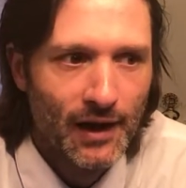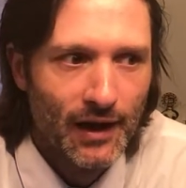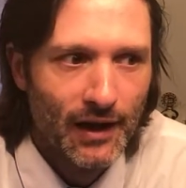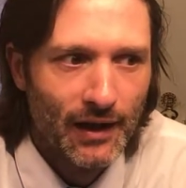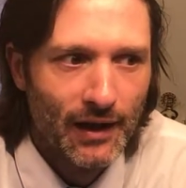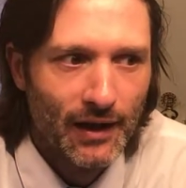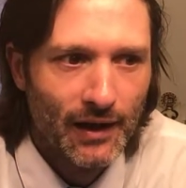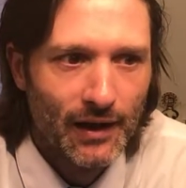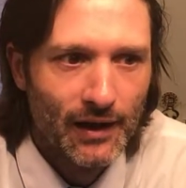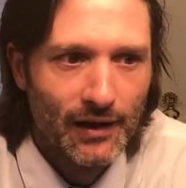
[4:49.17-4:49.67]

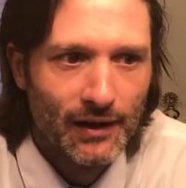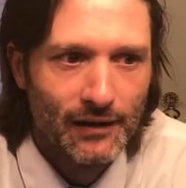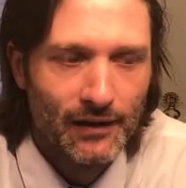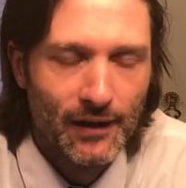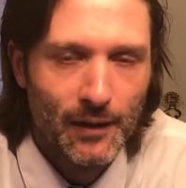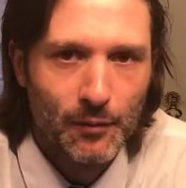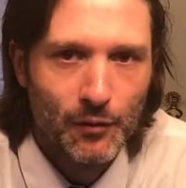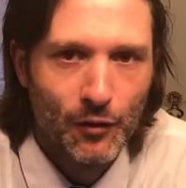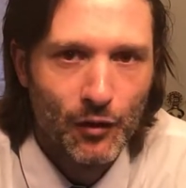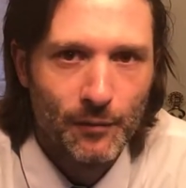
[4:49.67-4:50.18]
And they
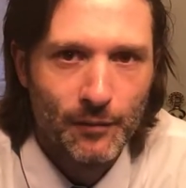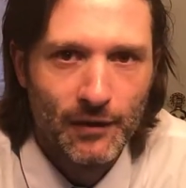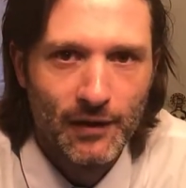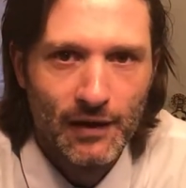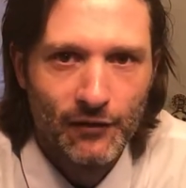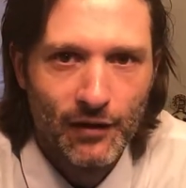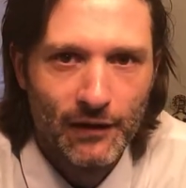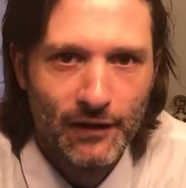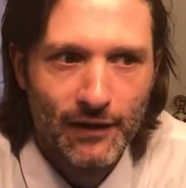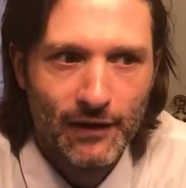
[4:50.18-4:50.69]
pull up a
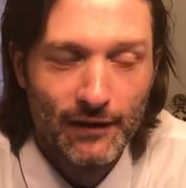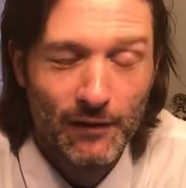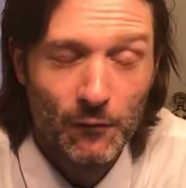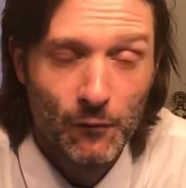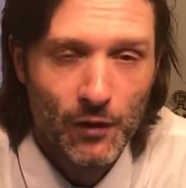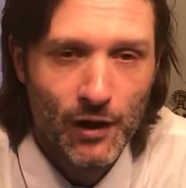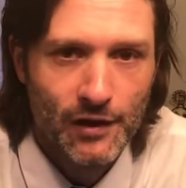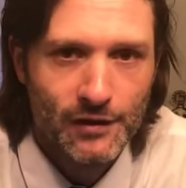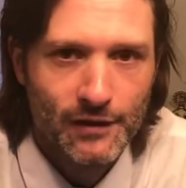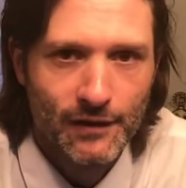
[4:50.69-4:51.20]
TV and they said,
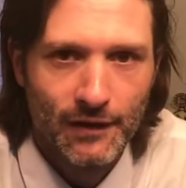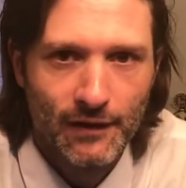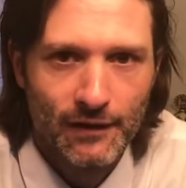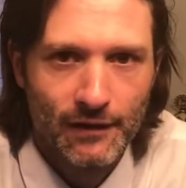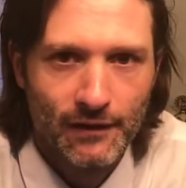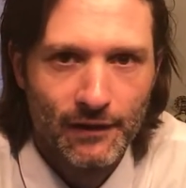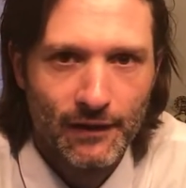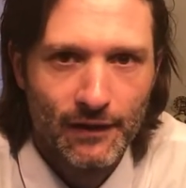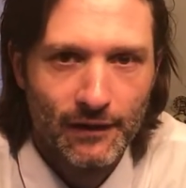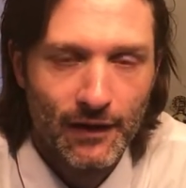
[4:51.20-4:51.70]
watch
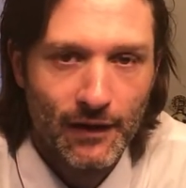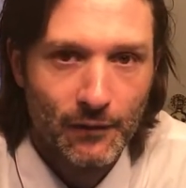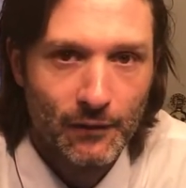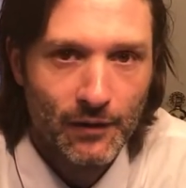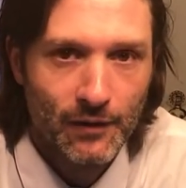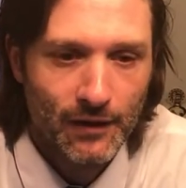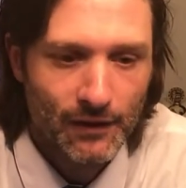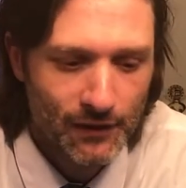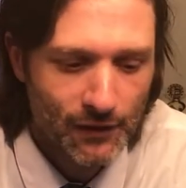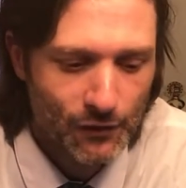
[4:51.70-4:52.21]
this. And they
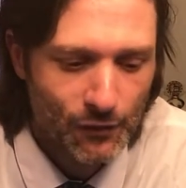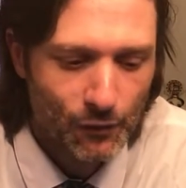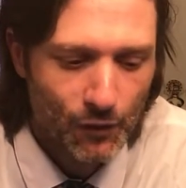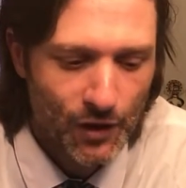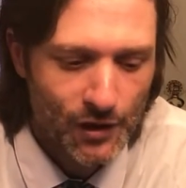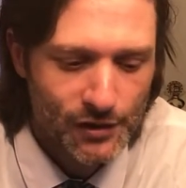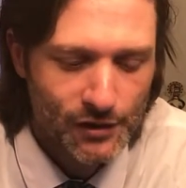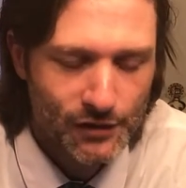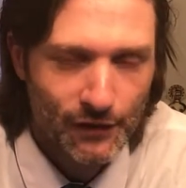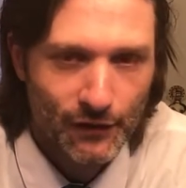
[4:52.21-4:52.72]
continue to
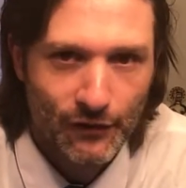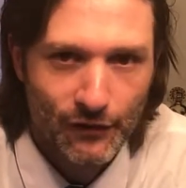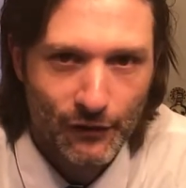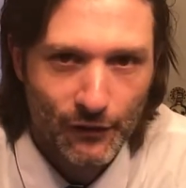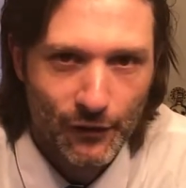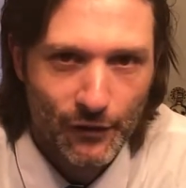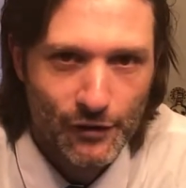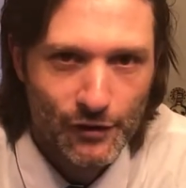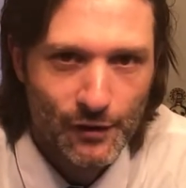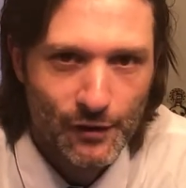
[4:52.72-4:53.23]
watch the
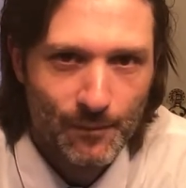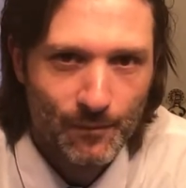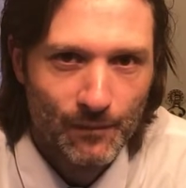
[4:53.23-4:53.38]
search.